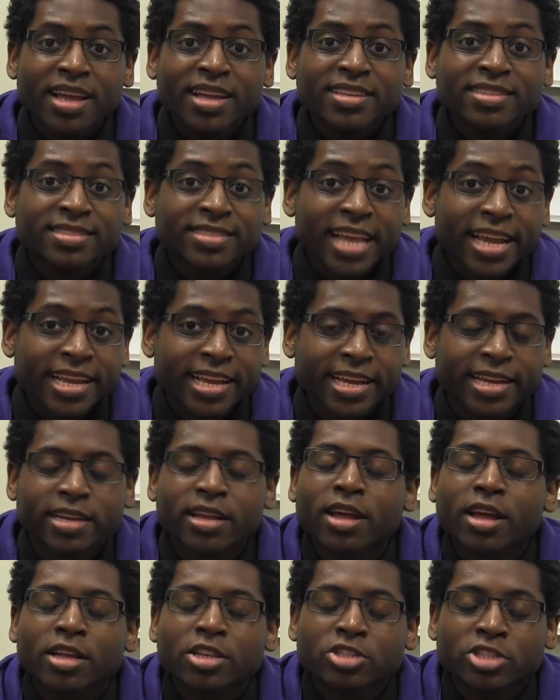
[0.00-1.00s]
Second,
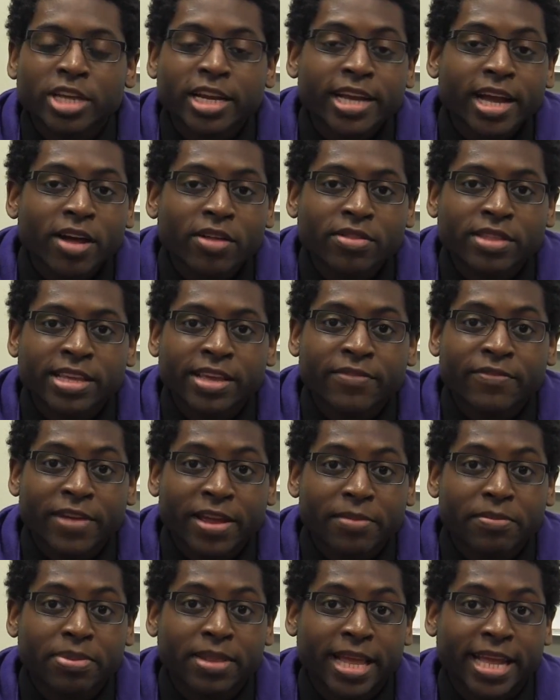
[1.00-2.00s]
check out the
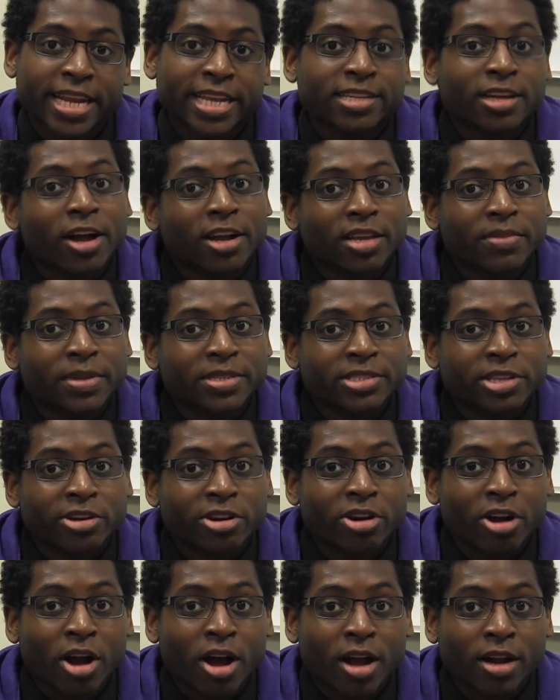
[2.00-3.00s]
event planning documents that
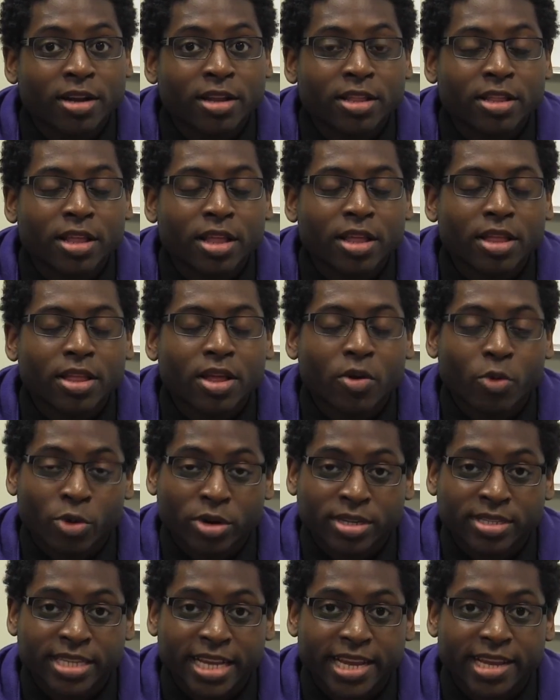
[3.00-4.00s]
are on
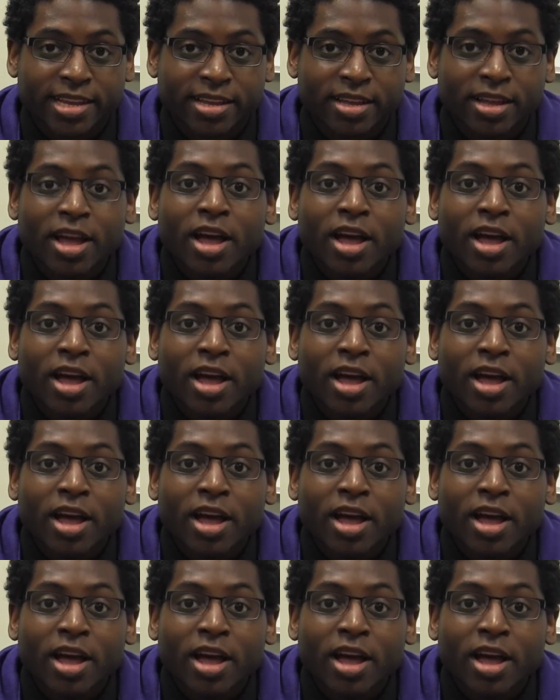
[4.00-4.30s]
OrgSync.